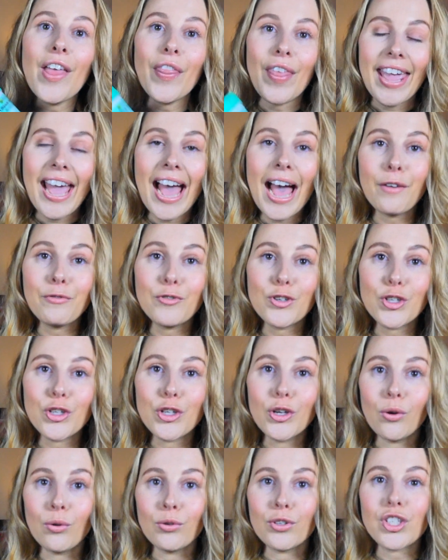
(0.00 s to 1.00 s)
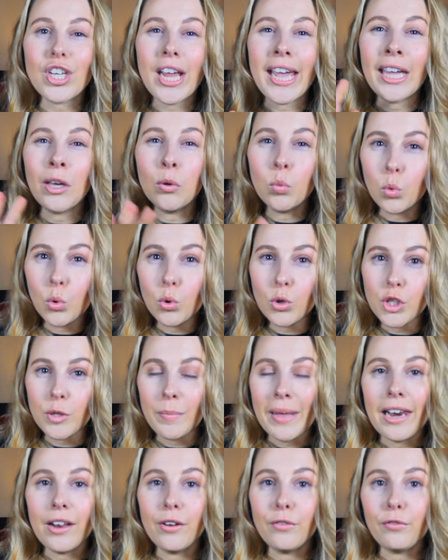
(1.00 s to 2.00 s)
They have just launched a
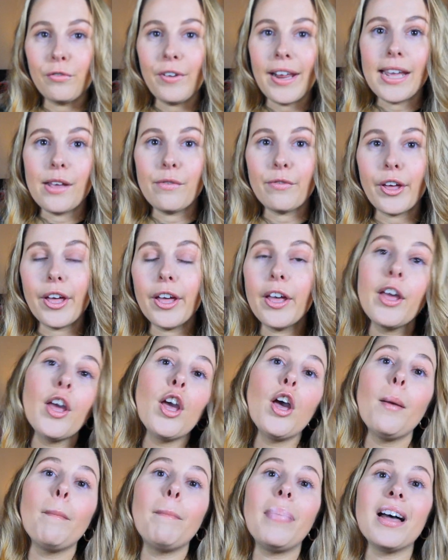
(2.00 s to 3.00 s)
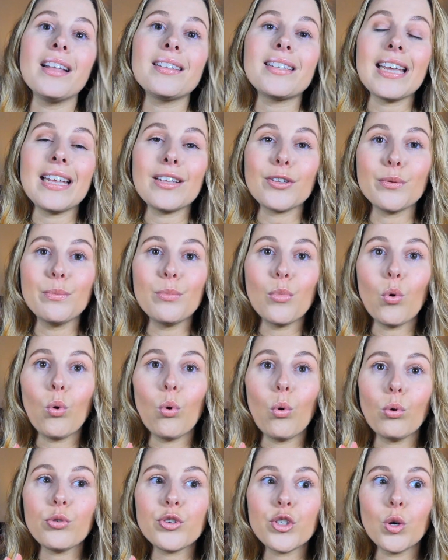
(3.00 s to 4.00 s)
watermelon flavour, but it's
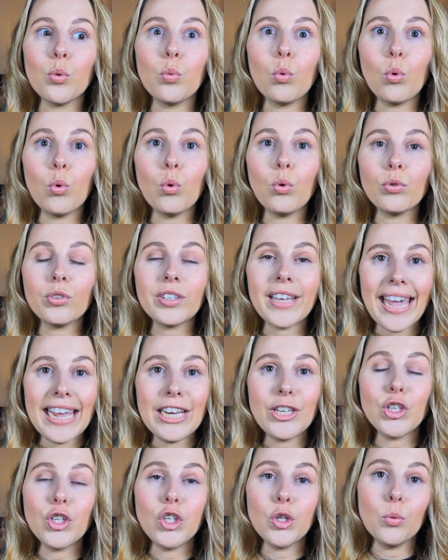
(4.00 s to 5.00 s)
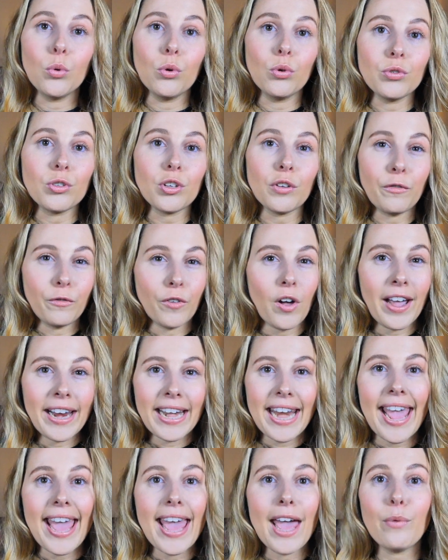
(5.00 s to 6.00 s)
more toward catered towards
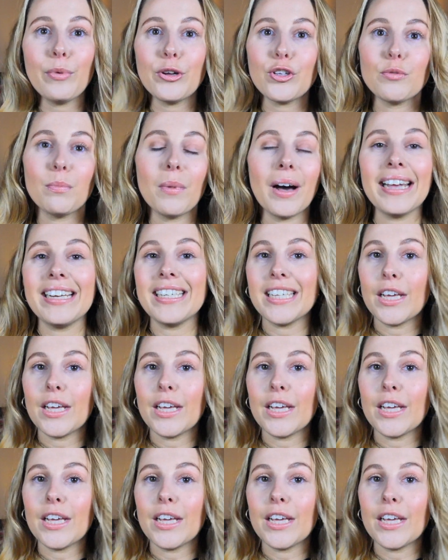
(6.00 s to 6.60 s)
fine hair, which mine